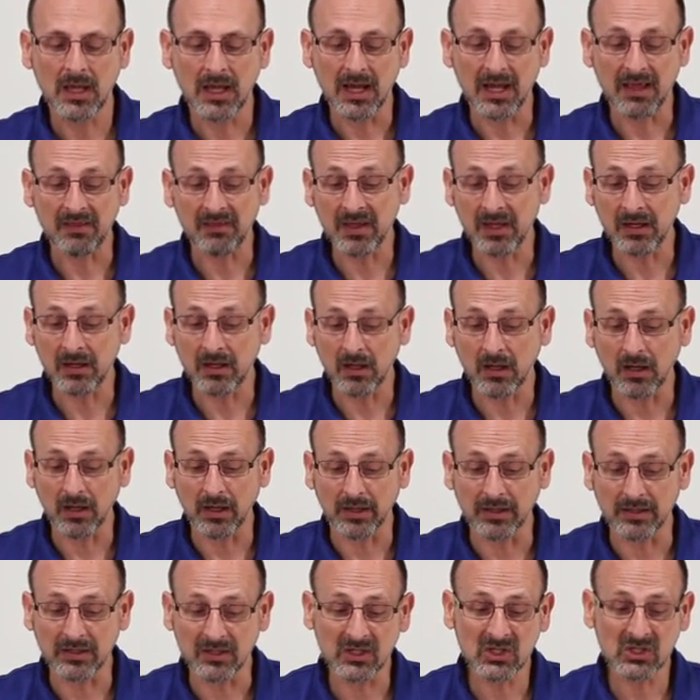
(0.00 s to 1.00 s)
And then in
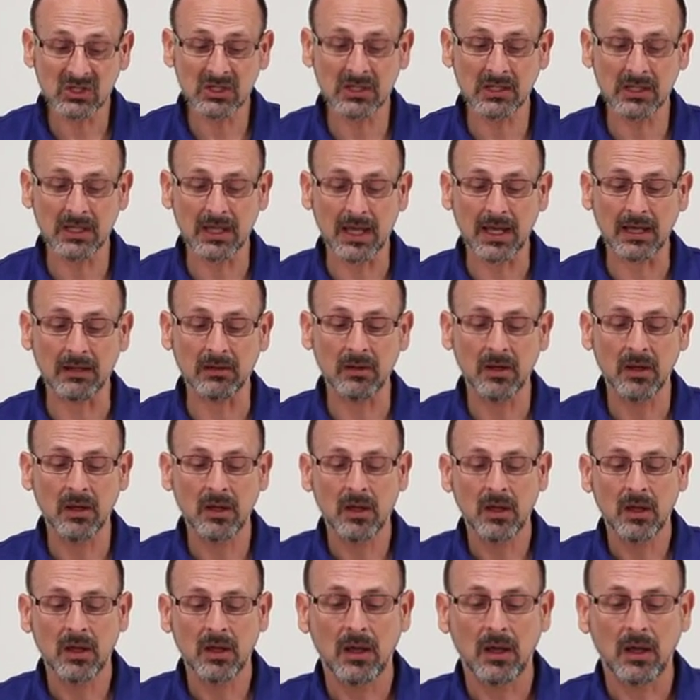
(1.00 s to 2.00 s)
addition to that,
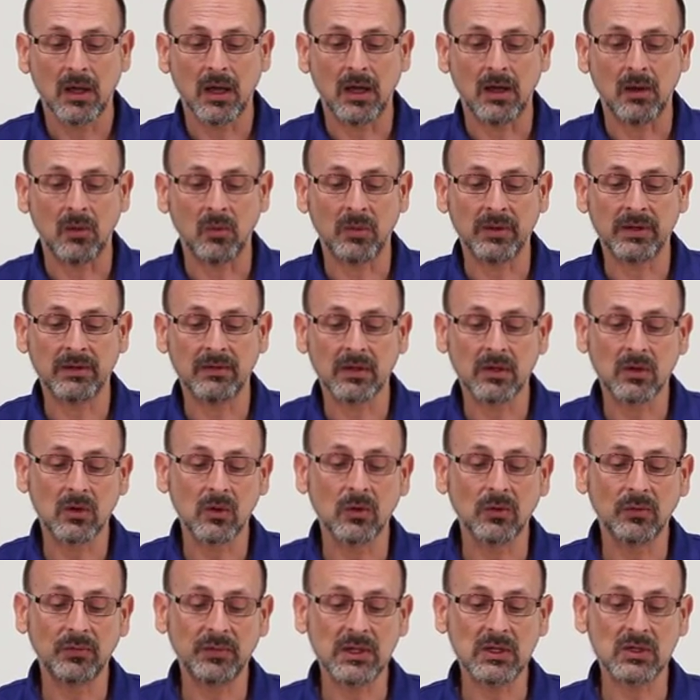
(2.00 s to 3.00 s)
uh, one of the
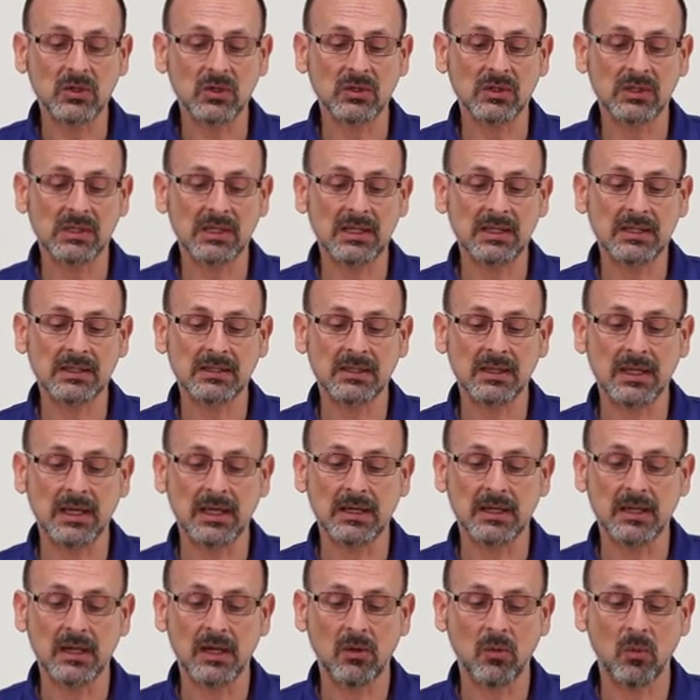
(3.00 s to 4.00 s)
cool features is
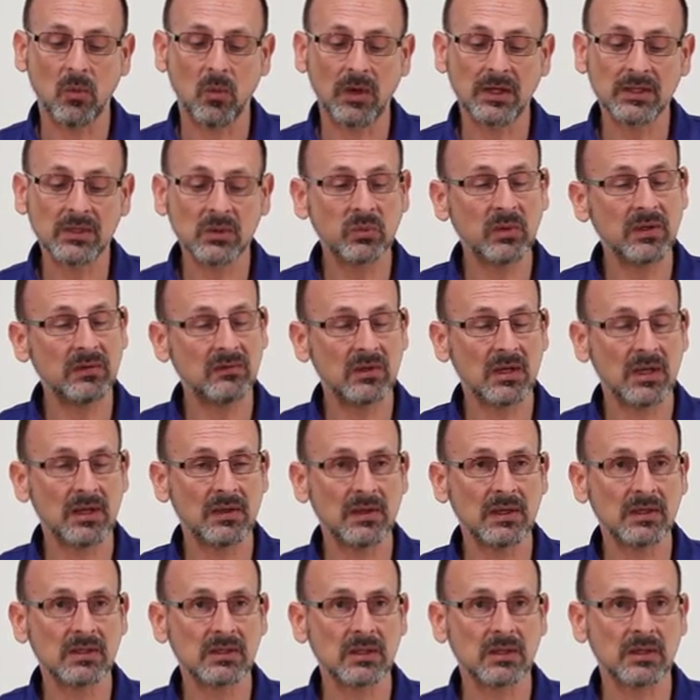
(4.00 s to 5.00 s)
that once we've done
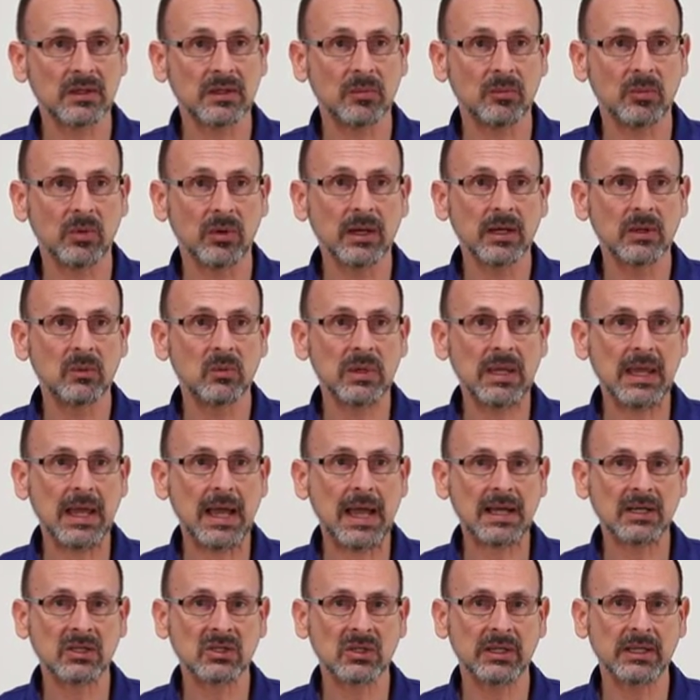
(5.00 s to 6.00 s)
this on the brick, we
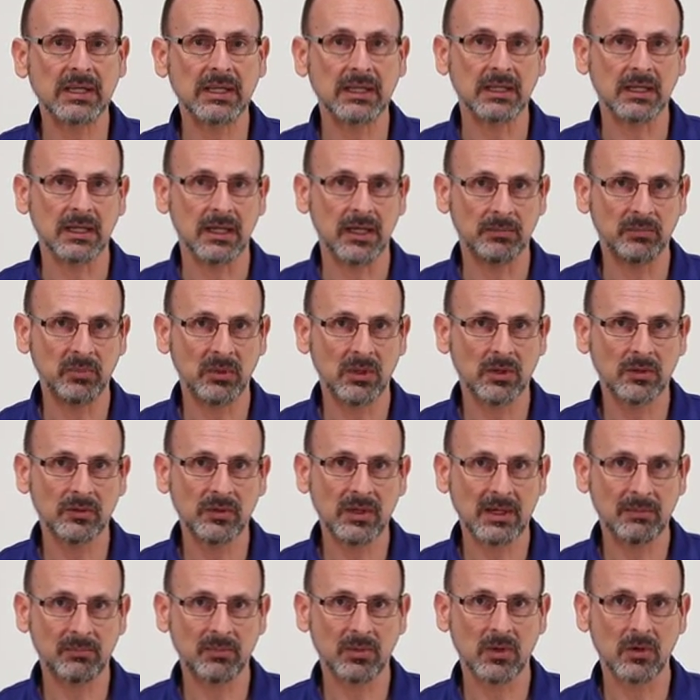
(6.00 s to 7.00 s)
actually can upload
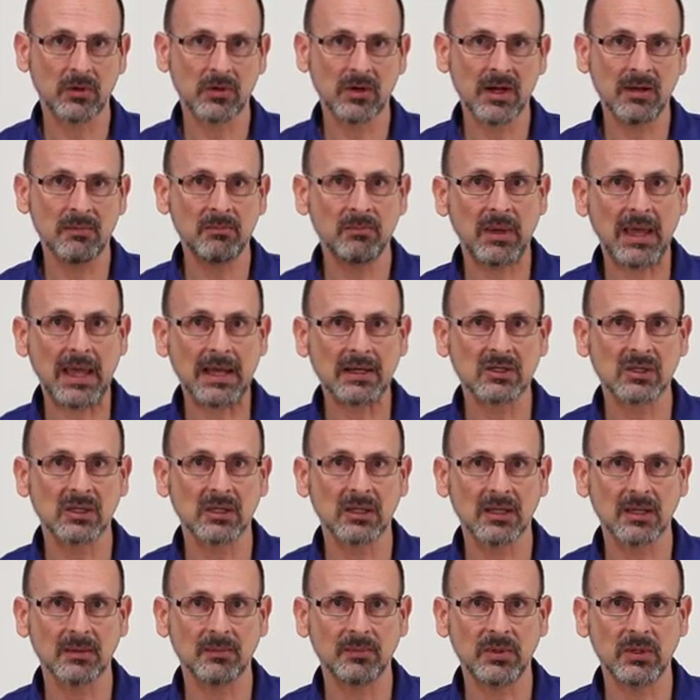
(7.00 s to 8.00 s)
that program back to
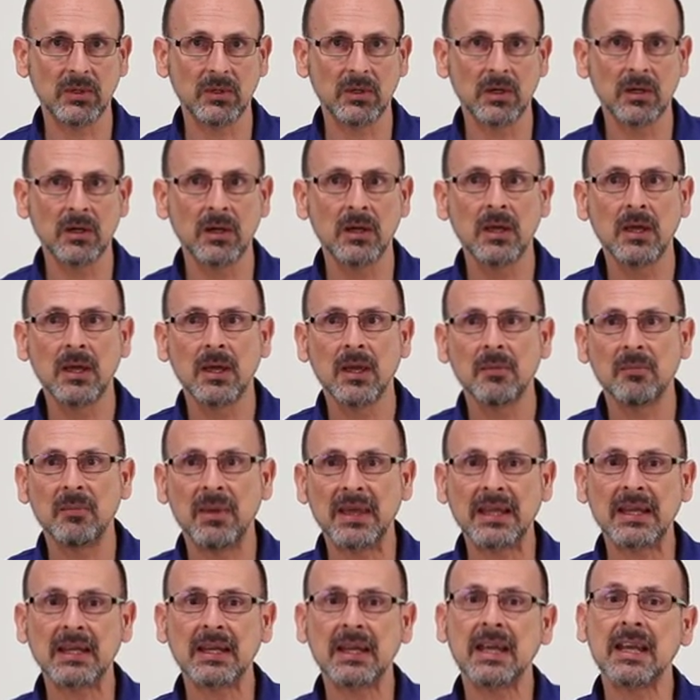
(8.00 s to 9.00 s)
the computer,
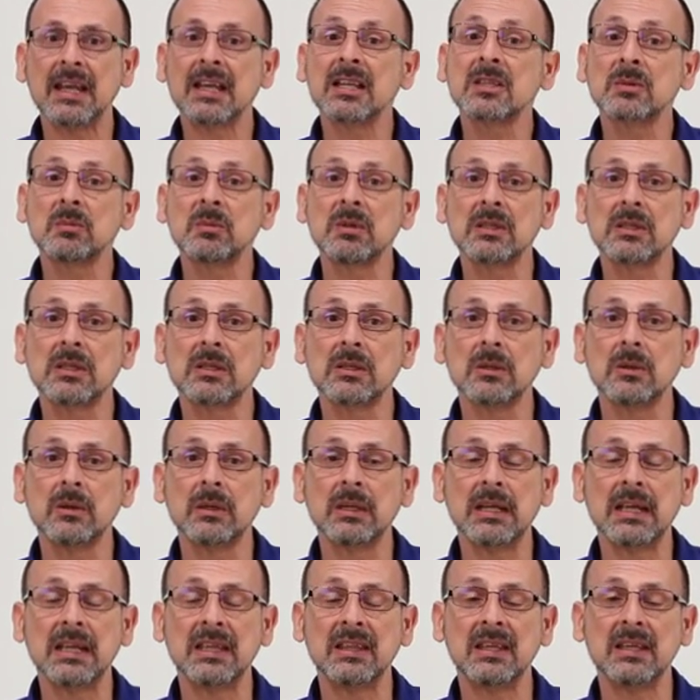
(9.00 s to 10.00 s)
make enhancements to
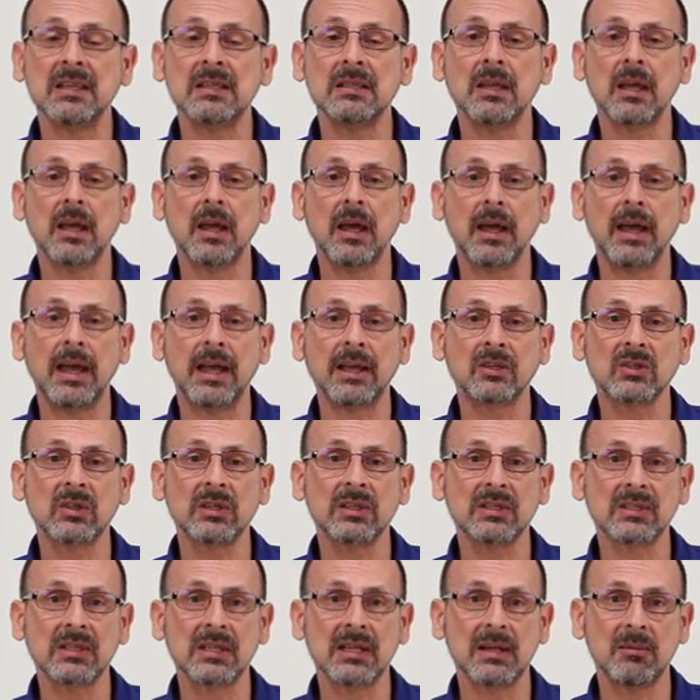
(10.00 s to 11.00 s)
it, and then uh,
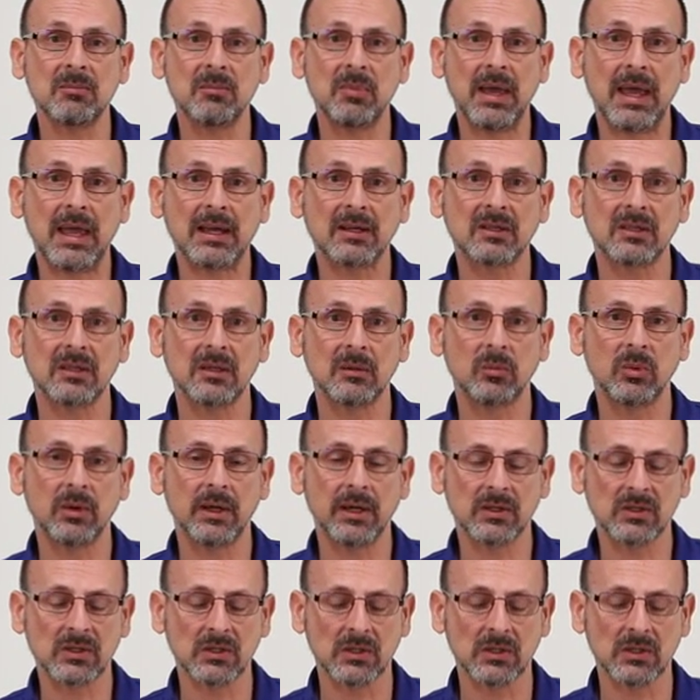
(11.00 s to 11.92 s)
actually send it back to the brick.